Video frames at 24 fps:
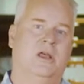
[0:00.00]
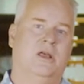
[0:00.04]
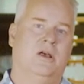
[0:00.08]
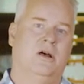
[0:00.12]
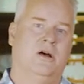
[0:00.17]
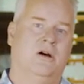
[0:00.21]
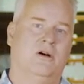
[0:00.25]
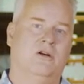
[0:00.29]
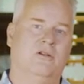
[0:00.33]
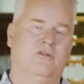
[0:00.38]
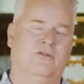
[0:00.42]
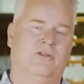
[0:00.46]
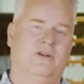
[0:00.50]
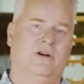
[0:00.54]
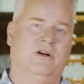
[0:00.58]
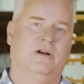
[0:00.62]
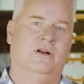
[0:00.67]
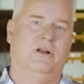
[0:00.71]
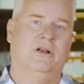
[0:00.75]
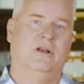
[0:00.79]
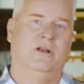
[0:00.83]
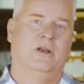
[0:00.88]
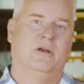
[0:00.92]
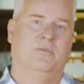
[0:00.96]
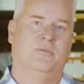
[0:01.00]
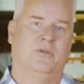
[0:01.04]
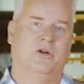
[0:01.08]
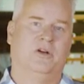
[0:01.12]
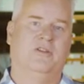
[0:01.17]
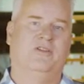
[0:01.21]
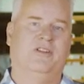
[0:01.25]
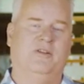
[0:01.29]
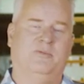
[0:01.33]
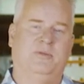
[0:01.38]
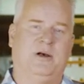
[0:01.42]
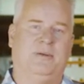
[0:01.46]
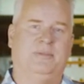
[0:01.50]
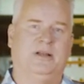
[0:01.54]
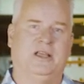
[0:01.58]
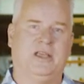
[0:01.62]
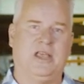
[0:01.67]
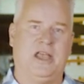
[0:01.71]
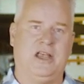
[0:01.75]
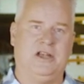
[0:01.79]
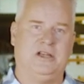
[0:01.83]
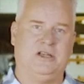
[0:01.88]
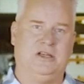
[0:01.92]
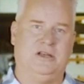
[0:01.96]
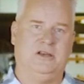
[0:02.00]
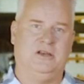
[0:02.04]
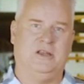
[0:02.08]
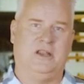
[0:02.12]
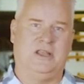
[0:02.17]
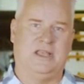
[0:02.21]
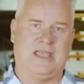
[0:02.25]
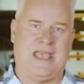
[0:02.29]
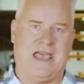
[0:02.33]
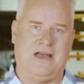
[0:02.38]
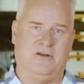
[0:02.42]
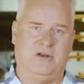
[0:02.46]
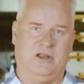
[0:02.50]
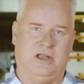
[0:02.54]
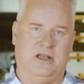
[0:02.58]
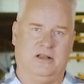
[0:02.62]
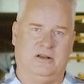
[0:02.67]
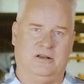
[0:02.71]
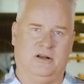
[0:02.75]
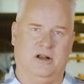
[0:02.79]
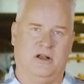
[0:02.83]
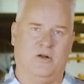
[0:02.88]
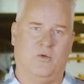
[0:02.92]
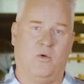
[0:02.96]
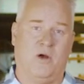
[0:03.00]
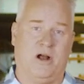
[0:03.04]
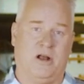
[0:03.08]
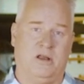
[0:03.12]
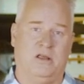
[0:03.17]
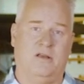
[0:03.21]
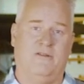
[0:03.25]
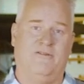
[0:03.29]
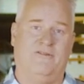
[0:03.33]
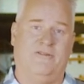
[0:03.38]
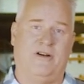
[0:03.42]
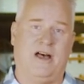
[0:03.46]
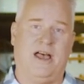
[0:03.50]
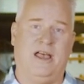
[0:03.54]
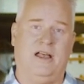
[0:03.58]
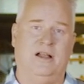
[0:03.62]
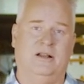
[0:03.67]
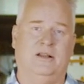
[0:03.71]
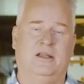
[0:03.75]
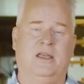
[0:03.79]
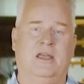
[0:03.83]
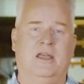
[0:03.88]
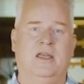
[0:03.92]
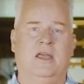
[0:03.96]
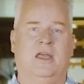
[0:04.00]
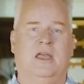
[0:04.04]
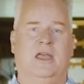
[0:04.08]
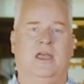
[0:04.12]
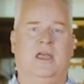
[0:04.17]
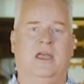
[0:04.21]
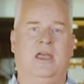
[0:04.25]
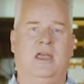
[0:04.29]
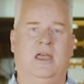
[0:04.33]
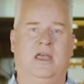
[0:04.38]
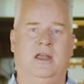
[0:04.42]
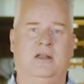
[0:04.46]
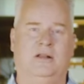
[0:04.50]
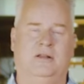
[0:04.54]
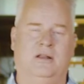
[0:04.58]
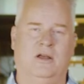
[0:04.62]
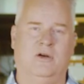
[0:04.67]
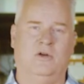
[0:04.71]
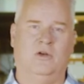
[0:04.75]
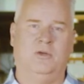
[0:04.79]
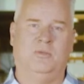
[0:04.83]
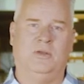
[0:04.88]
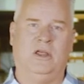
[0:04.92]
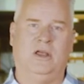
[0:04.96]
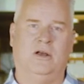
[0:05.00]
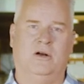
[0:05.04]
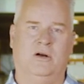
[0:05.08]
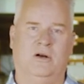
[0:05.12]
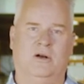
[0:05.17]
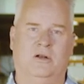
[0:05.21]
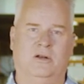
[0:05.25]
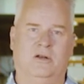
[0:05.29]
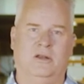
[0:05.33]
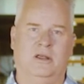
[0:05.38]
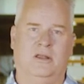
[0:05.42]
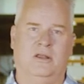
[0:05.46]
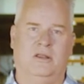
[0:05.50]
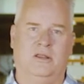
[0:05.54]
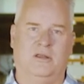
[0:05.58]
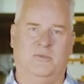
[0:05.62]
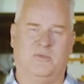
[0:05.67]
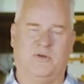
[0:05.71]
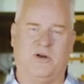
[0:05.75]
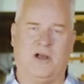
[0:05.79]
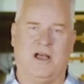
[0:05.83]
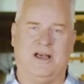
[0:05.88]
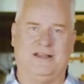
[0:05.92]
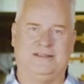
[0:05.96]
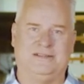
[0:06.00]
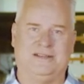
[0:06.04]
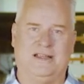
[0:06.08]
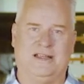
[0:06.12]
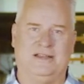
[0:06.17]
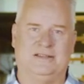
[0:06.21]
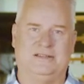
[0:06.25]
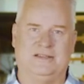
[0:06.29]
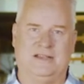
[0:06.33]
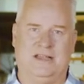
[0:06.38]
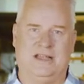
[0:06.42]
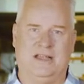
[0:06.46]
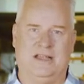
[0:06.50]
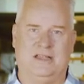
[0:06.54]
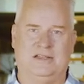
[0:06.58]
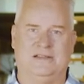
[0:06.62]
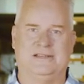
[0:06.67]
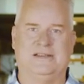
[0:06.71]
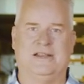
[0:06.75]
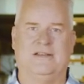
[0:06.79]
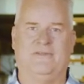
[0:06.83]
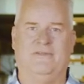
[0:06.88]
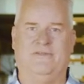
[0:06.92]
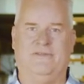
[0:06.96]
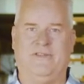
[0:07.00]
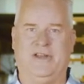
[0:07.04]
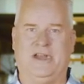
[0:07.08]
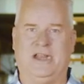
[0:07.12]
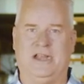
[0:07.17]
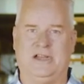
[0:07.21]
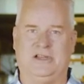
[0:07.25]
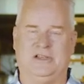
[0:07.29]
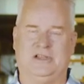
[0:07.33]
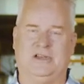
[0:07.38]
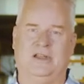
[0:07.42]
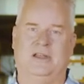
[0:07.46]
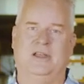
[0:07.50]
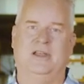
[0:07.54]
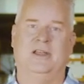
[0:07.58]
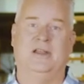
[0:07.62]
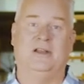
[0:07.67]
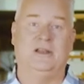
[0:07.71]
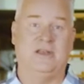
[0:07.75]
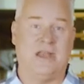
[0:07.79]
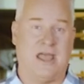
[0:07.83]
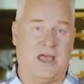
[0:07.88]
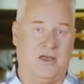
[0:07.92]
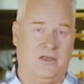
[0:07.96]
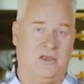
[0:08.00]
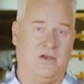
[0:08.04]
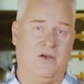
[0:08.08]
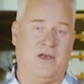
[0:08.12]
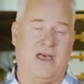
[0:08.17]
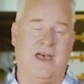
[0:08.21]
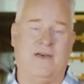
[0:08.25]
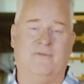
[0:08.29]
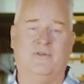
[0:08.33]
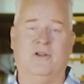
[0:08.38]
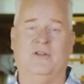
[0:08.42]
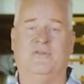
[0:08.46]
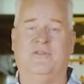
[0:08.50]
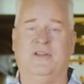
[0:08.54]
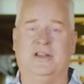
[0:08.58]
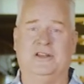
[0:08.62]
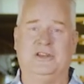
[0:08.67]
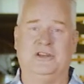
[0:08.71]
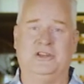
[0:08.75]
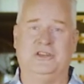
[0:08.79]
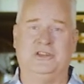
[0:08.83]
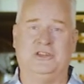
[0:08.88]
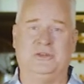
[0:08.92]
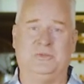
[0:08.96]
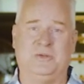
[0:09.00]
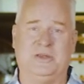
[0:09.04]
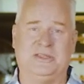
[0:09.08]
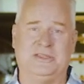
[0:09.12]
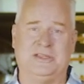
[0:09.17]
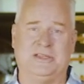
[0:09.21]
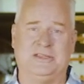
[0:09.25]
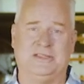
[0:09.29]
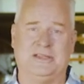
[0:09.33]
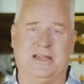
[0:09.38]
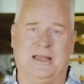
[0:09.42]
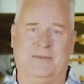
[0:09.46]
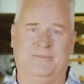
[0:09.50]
over proof of publication to the county clerk where you filed, and lo and behold, the process is finished. Now you have your fictitious business name.